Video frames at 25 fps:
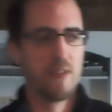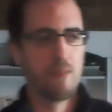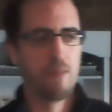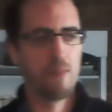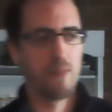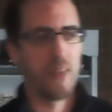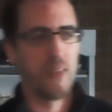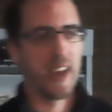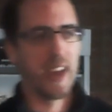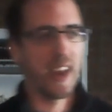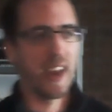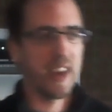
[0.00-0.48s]

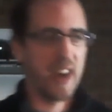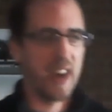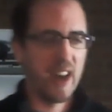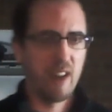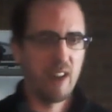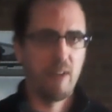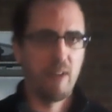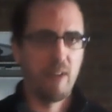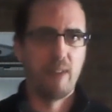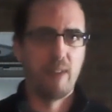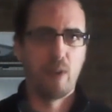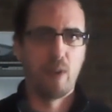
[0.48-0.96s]
they can kind
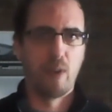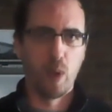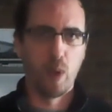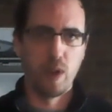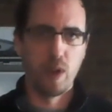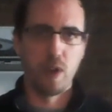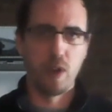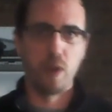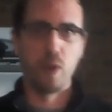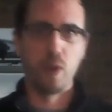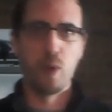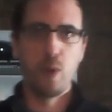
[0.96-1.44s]
of have a
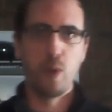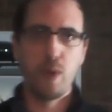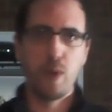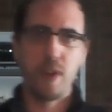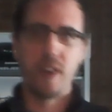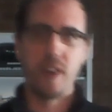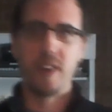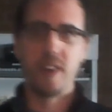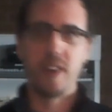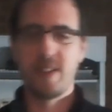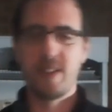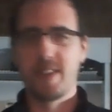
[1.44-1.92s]
renewed
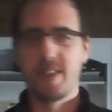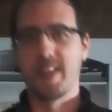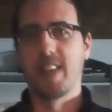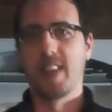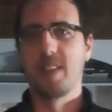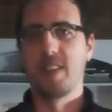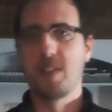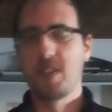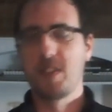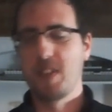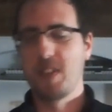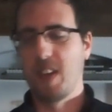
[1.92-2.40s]

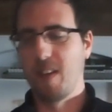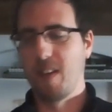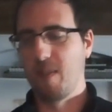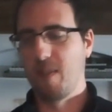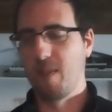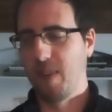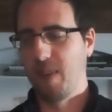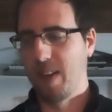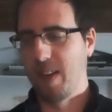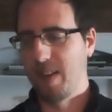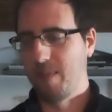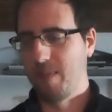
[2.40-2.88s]
sense of
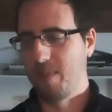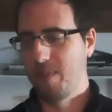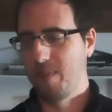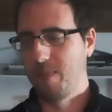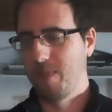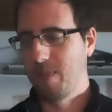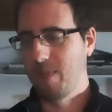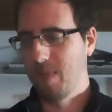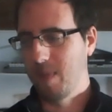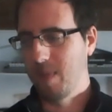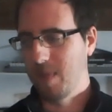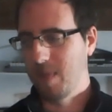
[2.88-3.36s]
um,
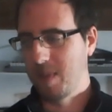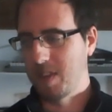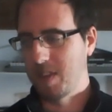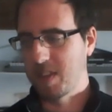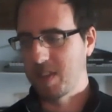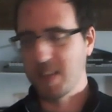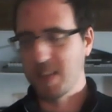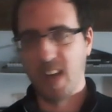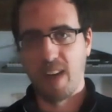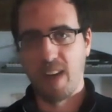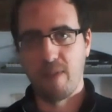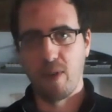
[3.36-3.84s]

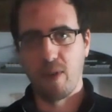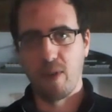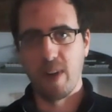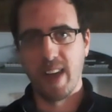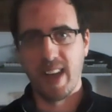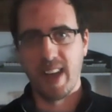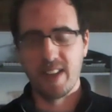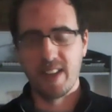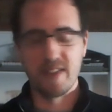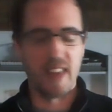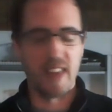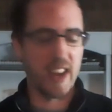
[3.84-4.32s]
discovery
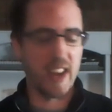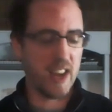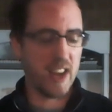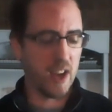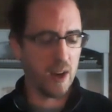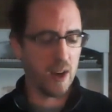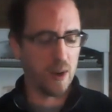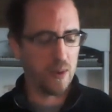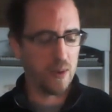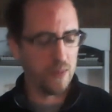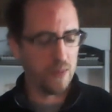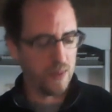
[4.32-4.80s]
as they
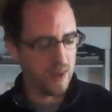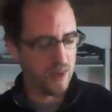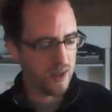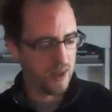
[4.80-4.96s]
go.